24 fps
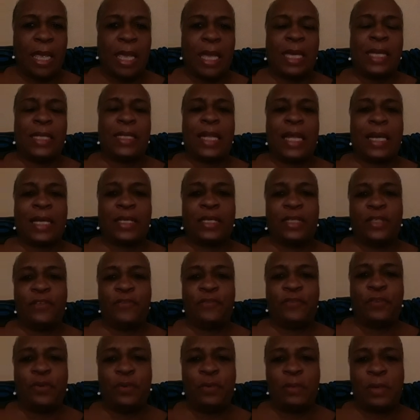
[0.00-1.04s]
And I couldn't
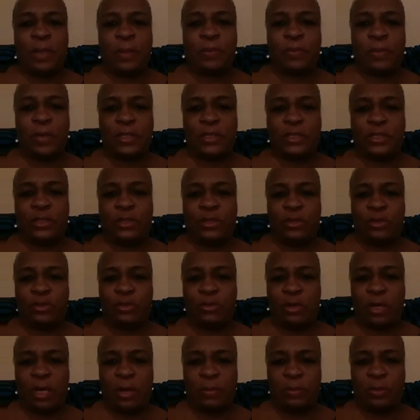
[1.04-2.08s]
afford my pressure to go
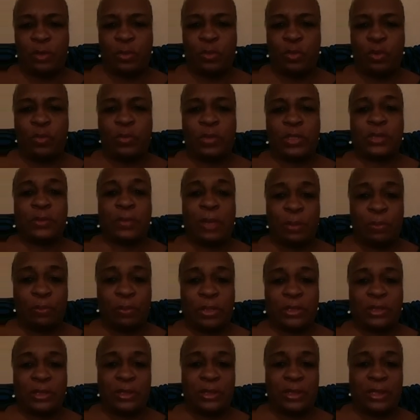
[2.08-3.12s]
up no more because my
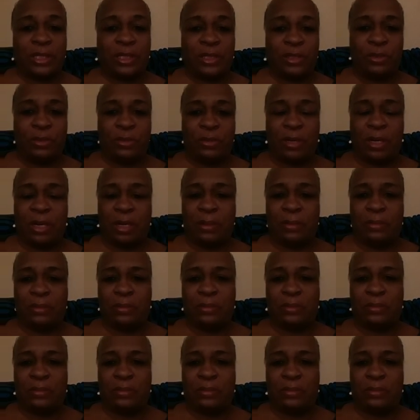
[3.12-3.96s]
pressure did go up.